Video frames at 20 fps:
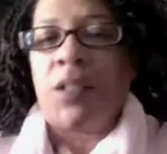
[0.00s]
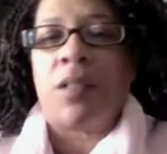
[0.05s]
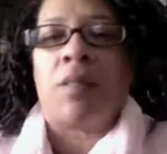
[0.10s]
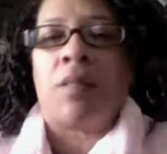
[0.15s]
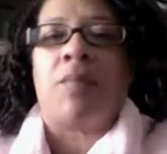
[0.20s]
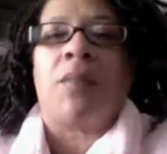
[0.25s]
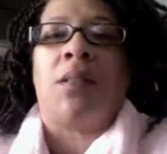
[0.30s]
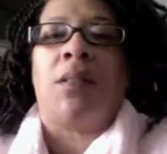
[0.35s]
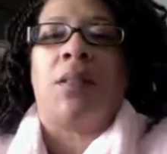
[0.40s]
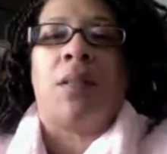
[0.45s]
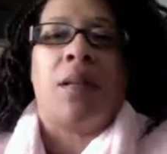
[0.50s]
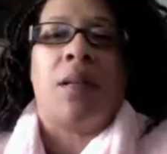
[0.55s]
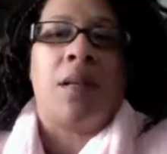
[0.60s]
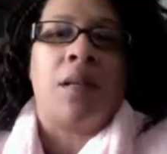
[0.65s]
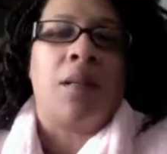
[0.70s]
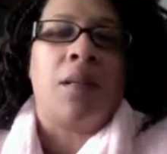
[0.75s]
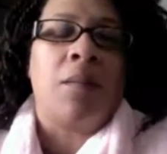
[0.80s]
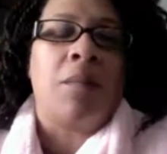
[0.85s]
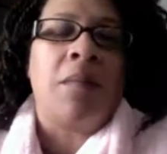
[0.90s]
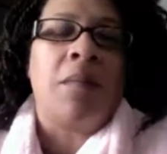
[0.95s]
Just wanted to
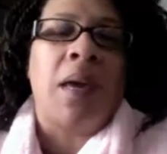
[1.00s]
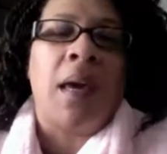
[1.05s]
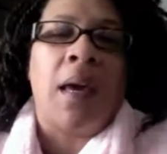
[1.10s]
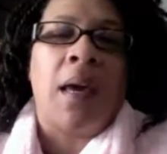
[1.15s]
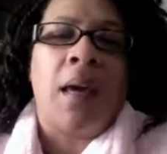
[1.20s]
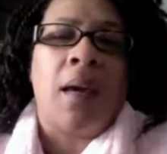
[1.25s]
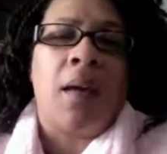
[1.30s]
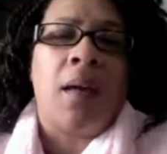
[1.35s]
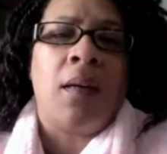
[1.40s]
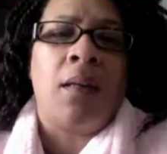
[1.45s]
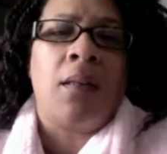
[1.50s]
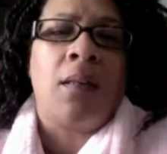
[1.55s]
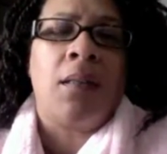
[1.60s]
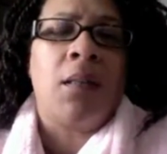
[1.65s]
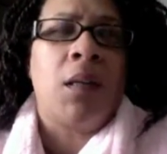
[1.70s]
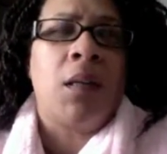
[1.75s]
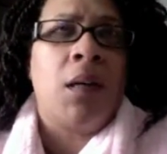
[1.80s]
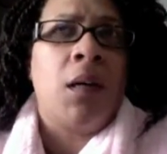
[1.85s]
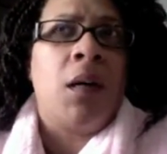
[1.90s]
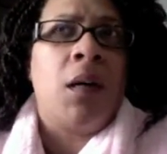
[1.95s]
come and
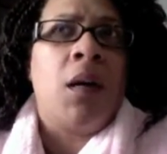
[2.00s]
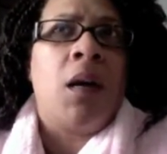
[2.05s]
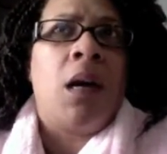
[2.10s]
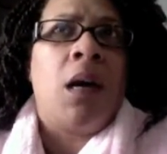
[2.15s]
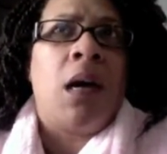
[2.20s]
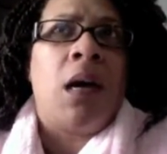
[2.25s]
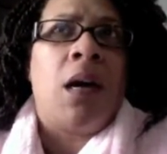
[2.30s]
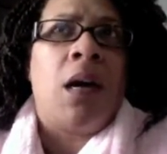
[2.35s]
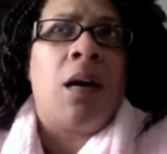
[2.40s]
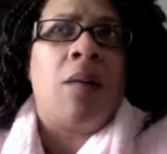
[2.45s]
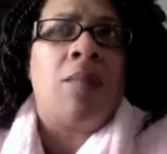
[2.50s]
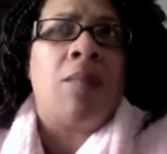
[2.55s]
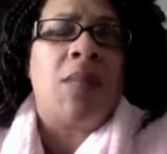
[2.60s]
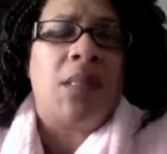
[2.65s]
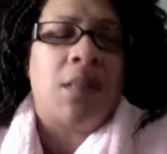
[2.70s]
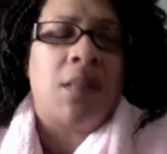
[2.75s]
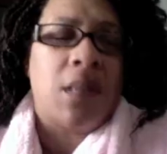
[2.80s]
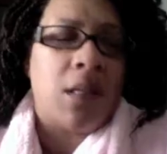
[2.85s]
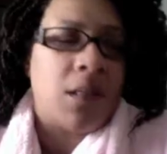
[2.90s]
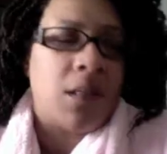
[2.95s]
um,
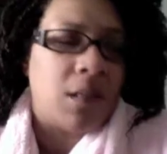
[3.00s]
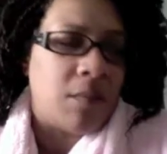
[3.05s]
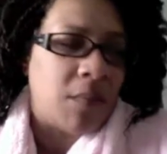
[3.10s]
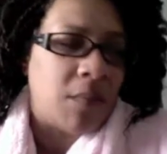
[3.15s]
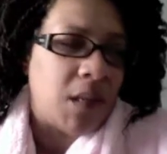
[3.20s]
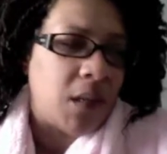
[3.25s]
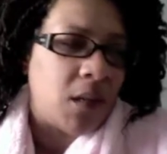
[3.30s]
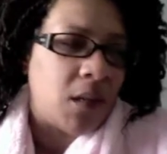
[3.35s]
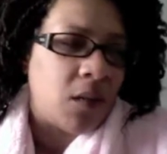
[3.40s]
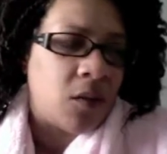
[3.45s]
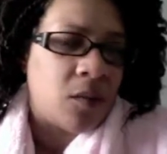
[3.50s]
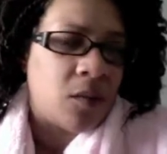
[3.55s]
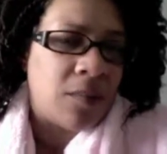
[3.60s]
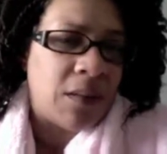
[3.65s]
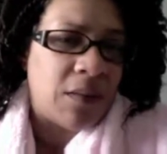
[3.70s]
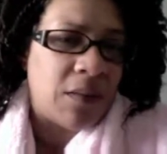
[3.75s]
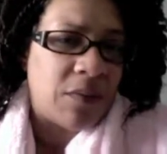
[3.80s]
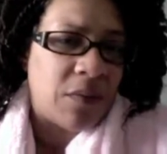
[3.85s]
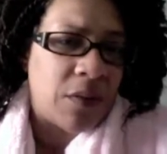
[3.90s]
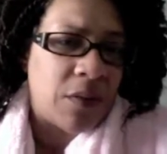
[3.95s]
say something a little
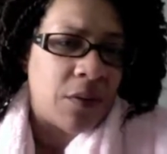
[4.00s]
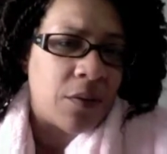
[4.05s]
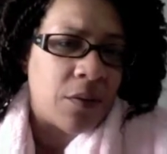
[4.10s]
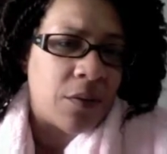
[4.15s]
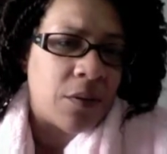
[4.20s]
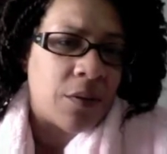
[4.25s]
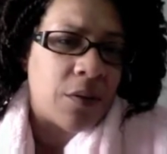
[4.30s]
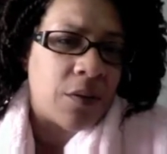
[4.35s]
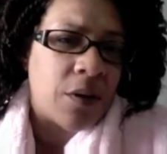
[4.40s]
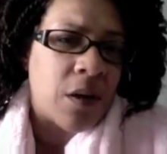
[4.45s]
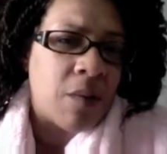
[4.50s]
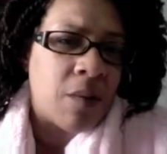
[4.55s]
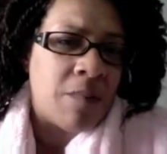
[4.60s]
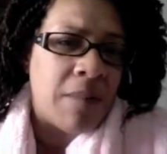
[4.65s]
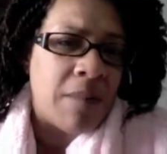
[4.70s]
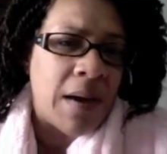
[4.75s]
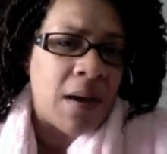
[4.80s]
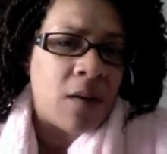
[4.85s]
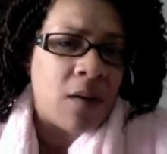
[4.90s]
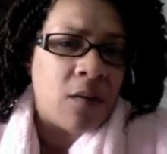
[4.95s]
bit further
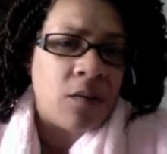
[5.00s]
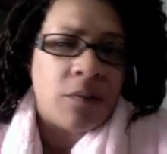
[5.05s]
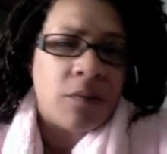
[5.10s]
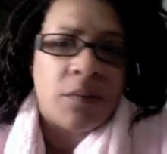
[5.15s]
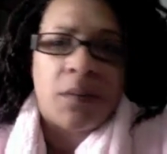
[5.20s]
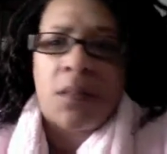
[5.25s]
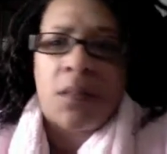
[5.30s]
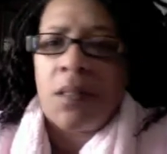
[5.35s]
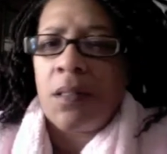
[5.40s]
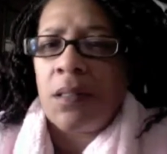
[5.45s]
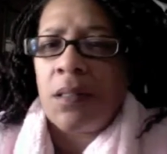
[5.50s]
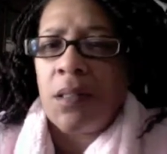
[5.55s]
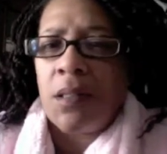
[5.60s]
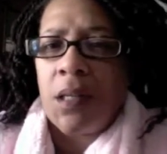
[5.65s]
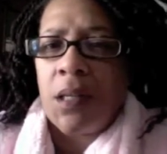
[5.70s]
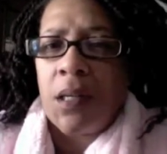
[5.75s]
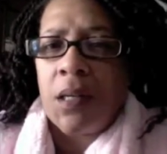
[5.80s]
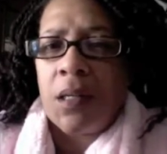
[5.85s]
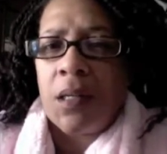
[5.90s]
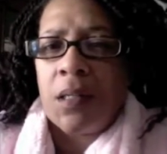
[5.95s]
about the
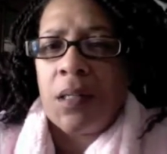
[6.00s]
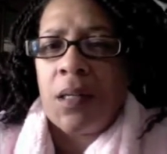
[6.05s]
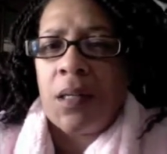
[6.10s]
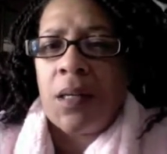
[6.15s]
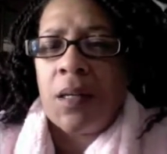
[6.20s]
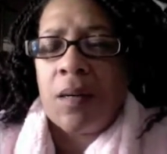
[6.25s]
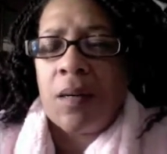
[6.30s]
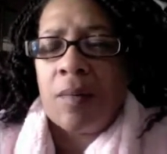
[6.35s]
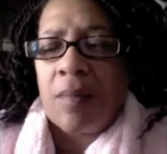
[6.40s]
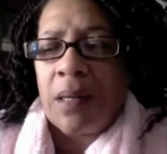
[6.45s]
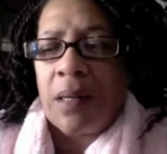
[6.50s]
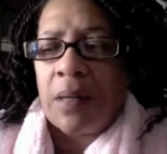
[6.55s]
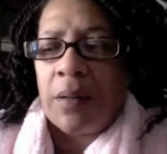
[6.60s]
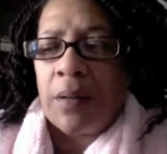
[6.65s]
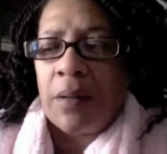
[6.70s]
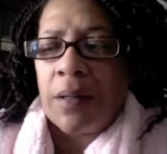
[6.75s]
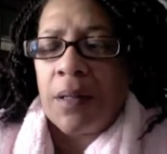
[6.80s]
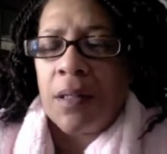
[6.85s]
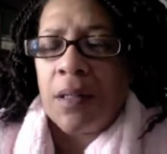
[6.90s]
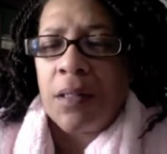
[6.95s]
Deity
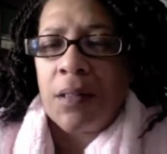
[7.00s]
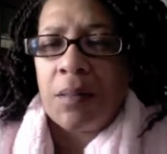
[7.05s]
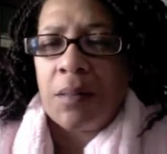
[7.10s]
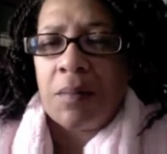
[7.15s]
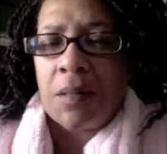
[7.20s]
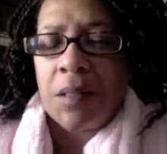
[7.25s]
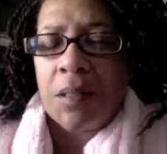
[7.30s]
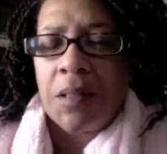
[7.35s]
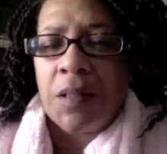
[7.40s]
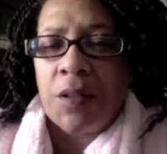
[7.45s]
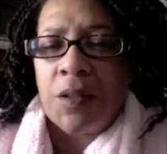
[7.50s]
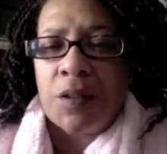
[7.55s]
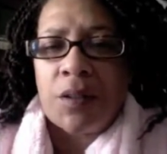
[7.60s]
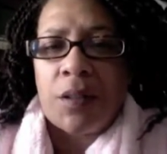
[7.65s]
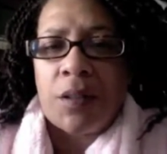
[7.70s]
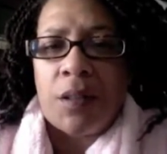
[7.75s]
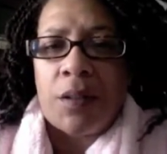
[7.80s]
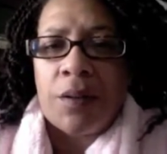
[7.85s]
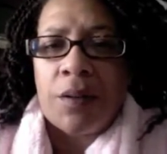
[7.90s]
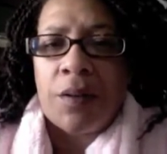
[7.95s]
America Deep
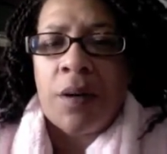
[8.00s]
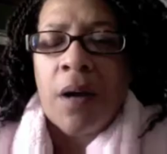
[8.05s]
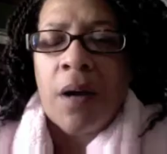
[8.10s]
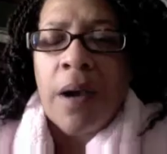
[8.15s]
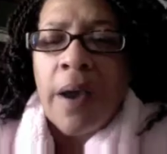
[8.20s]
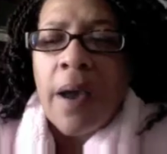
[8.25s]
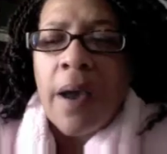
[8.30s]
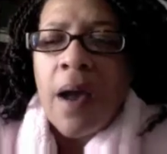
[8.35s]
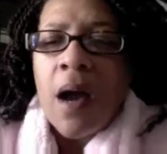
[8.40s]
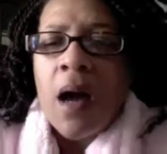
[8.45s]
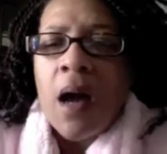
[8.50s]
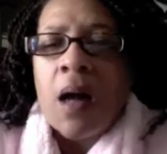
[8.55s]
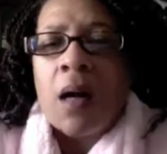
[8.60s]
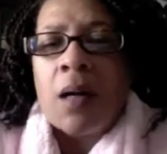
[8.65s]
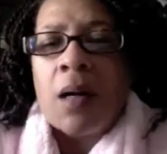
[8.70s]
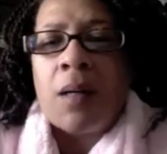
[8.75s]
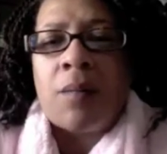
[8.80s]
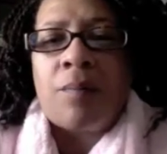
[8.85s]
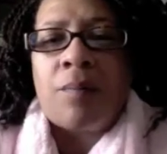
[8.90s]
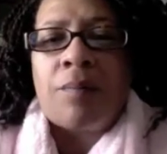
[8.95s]
Conditioner.
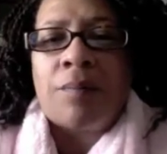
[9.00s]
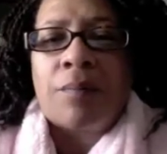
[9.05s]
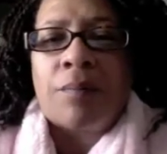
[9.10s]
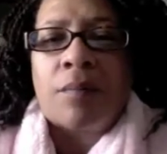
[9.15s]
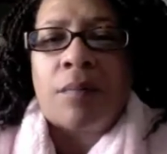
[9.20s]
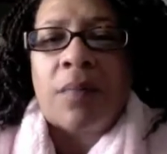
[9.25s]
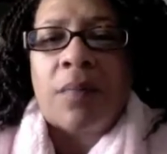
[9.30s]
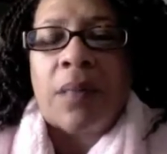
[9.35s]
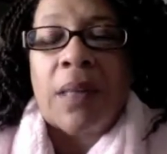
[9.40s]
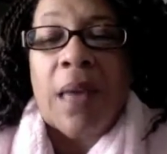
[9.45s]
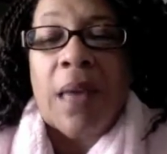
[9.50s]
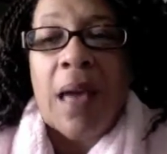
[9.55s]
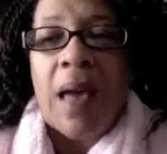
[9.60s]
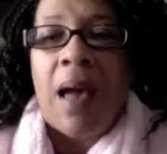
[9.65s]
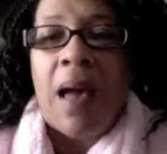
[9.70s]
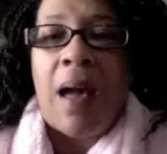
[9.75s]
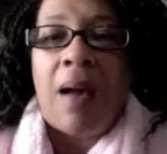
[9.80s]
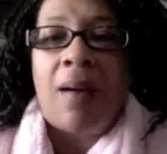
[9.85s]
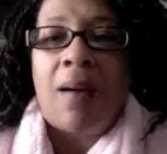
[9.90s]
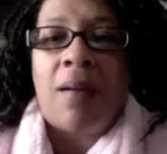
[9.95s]
Um, I
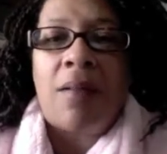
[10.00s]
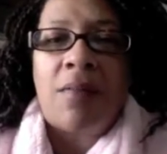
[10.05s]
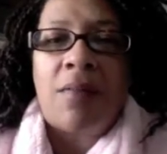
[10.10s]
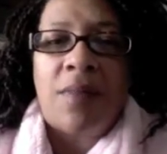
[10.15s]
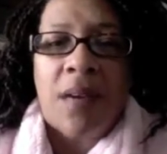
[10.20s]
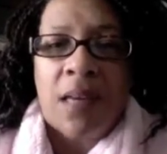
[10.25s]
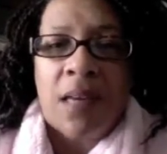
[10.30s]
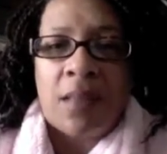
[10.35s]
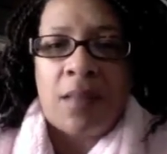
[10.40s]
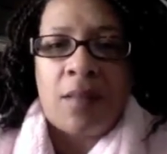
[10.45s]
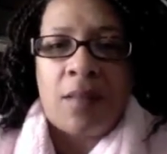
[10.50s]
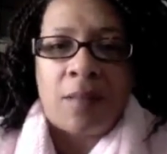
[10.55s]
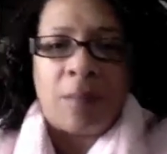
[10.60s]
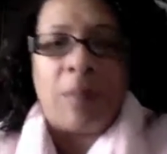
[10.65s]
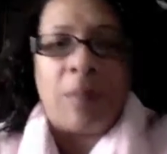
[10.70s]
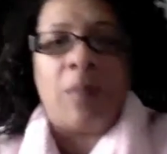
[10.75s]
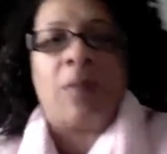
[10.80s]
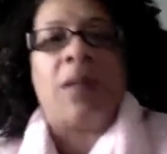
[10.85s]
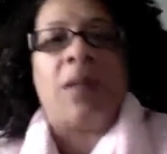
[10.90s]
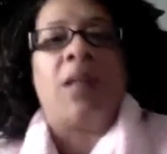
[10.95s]
have at this
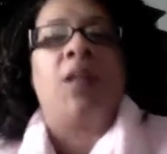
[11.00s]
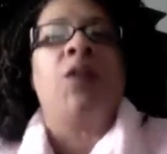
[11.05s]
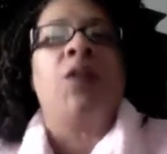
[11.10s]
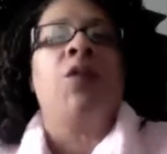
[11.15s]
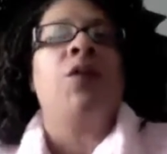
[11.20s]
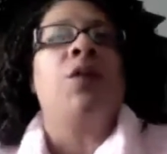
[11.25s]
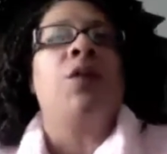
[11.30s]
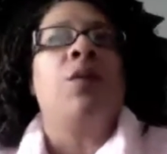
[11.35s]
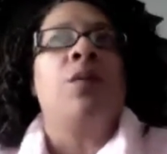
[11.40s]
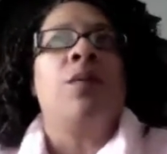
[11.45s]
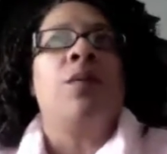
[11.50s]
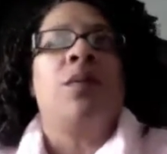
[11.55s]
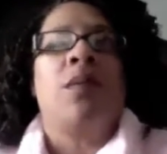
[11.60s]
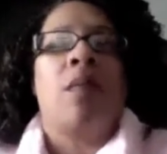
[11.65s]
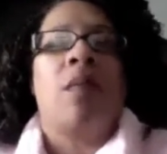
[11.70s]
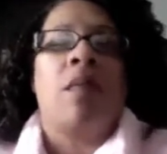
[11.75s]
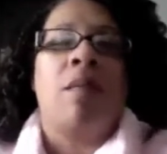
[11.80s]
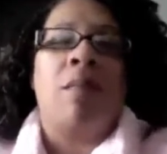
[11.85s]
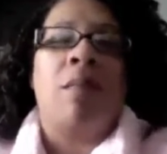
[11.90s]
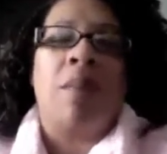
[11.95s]
point used
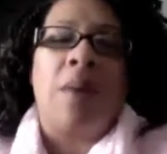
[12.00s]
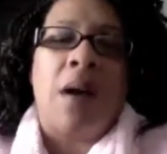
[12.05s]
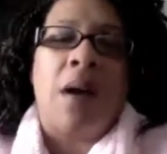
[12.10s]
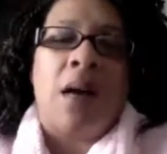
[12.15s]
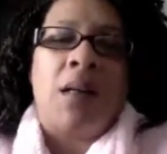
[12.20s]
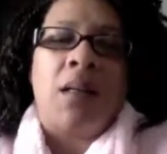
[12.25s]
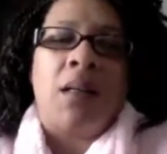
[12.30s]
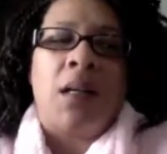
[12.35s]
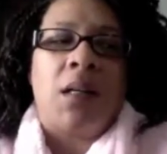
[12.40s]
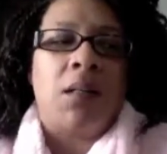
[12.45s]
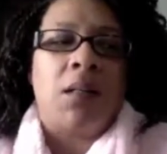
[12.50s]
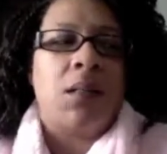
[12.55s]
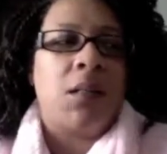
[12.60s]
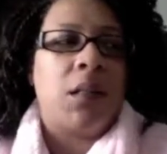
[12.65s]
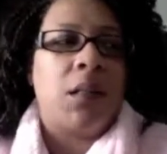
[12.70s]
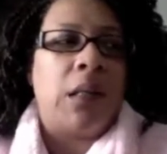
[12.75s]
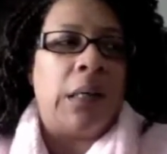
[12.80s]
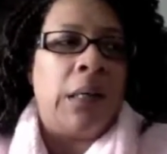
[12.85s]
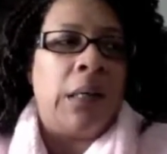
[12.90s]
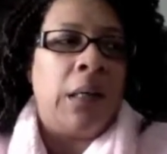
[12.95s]
the product
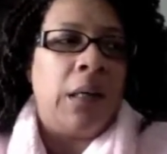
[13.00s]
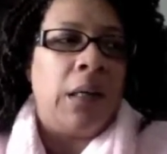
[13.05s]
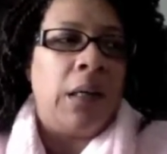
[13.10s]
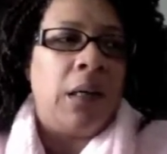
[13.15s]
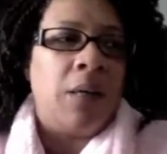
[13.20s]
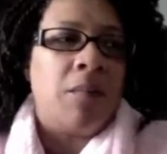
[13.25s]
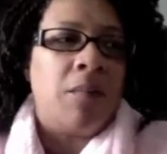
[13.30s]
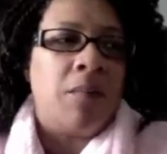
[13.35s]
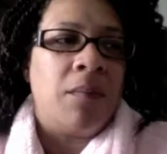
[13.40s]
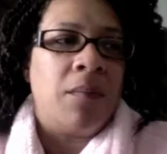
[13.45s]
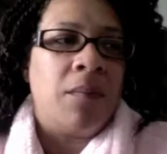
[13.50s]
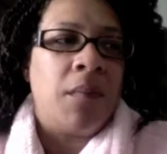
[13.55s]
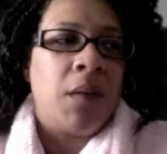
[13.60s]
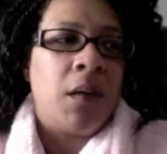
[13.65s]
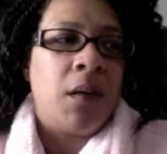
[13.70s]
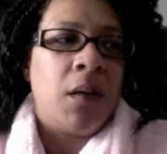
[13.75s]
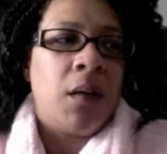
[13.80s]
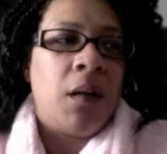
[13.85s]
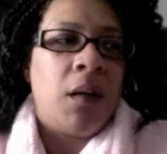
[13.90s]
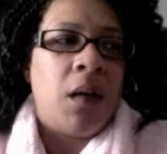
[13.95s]
um,
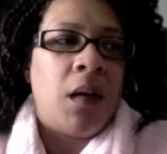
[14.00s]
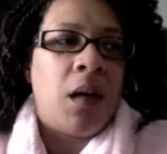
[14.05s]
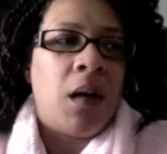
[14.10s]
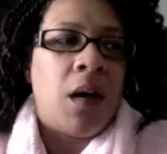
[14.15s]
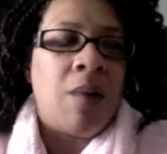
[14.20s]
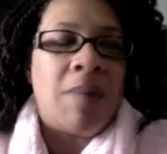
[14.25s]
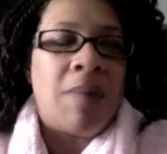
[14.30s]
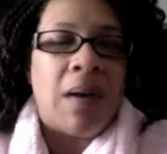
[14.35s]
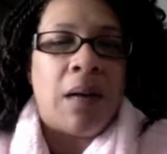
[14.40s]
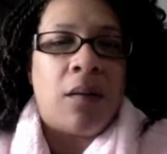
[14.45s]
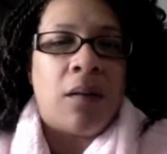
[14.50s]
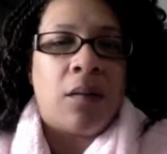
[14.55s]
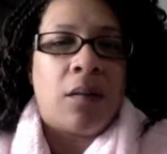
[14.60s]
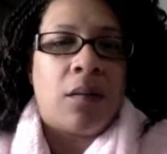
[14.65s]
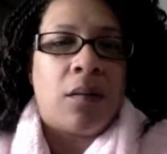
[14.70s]
about